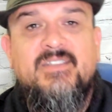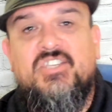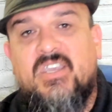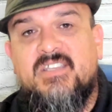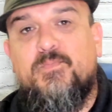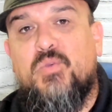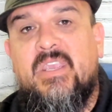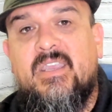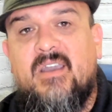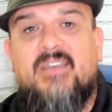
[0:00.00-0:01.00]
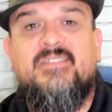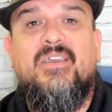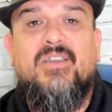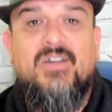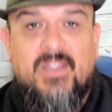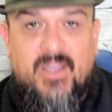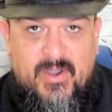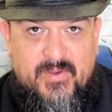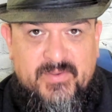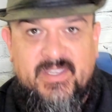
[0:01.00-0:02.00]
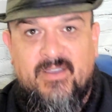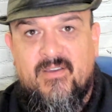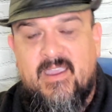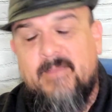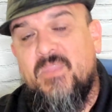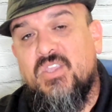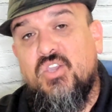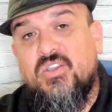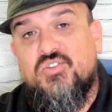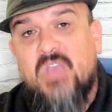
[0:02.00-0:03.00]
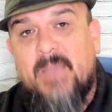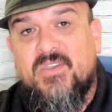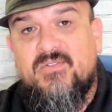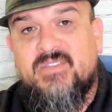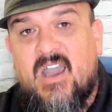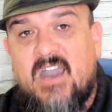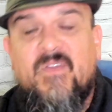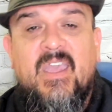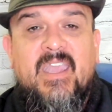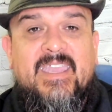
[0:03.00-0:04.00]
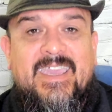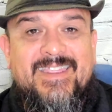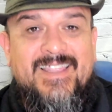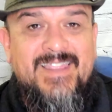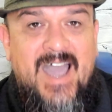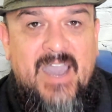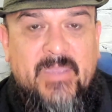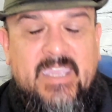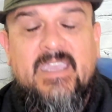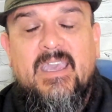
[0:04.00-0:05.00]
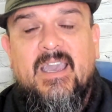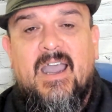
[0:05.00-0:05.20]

Just bring us clothes, all right? You can drop those off in the lobby.